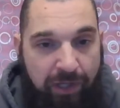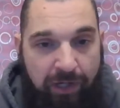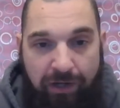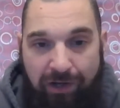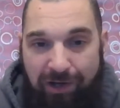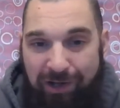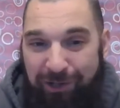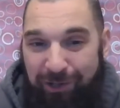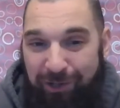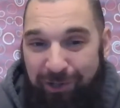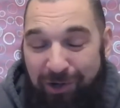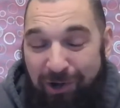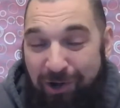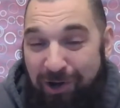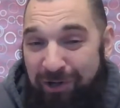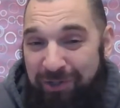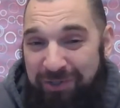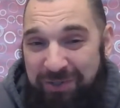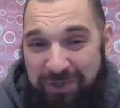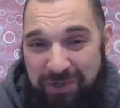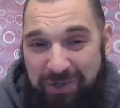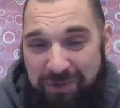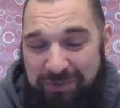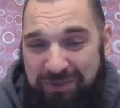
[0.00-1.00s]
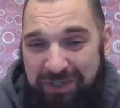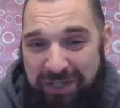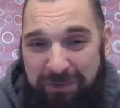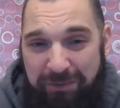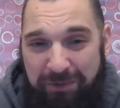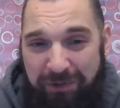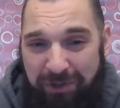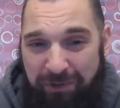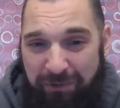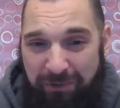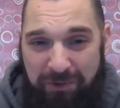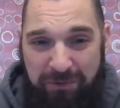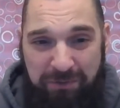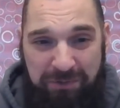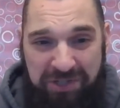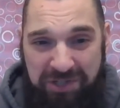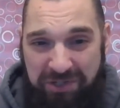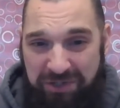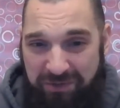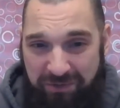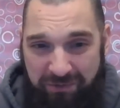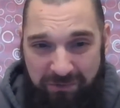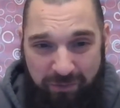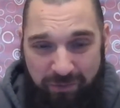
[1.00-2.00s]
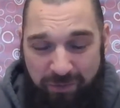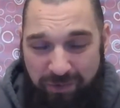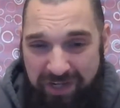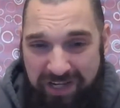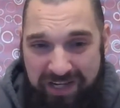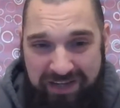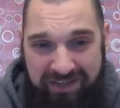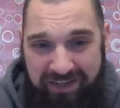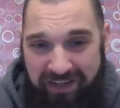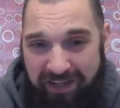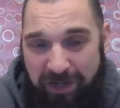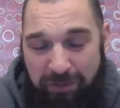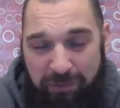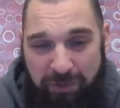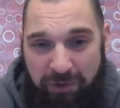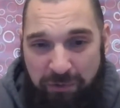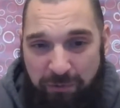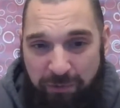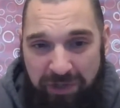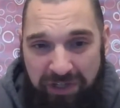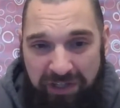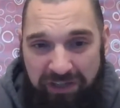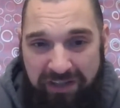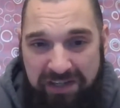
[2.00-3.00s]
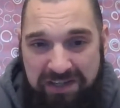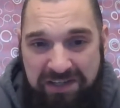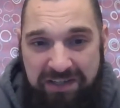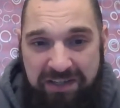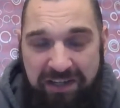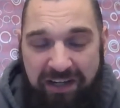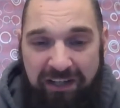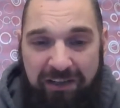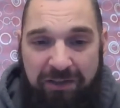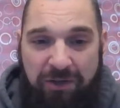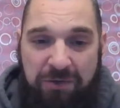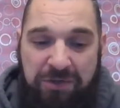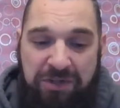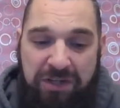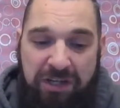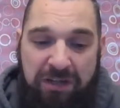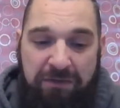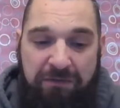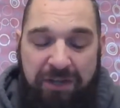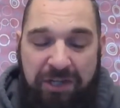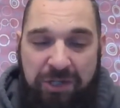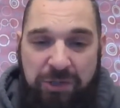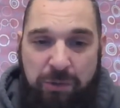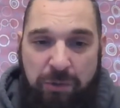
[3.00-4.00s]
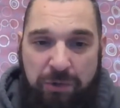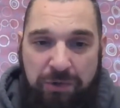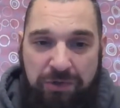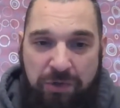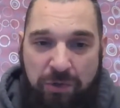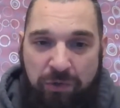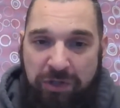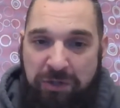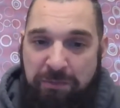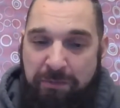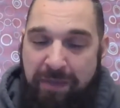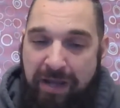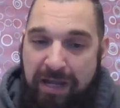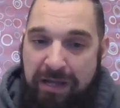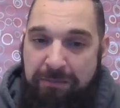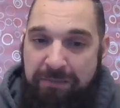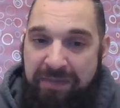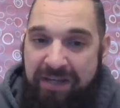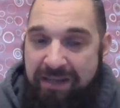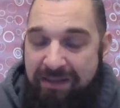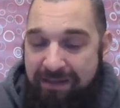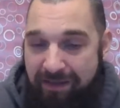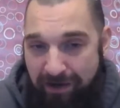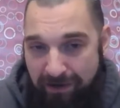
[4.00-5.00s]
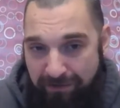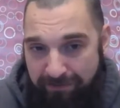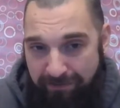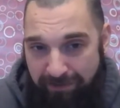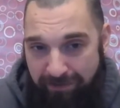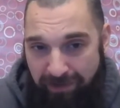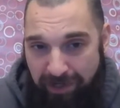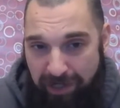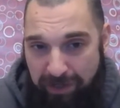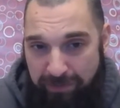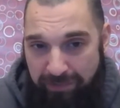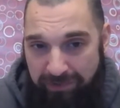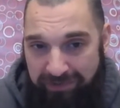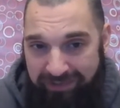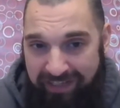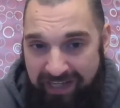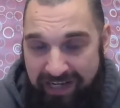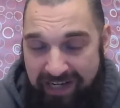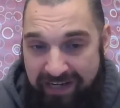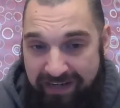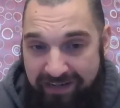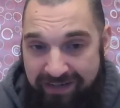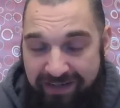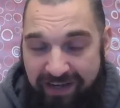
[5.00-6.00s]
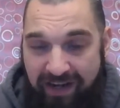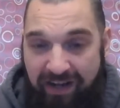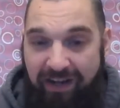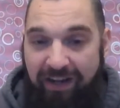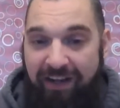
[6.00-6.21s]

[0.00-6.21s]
a long term type of group just isn't going to be realistic. Those individuals only may be there for a couple days.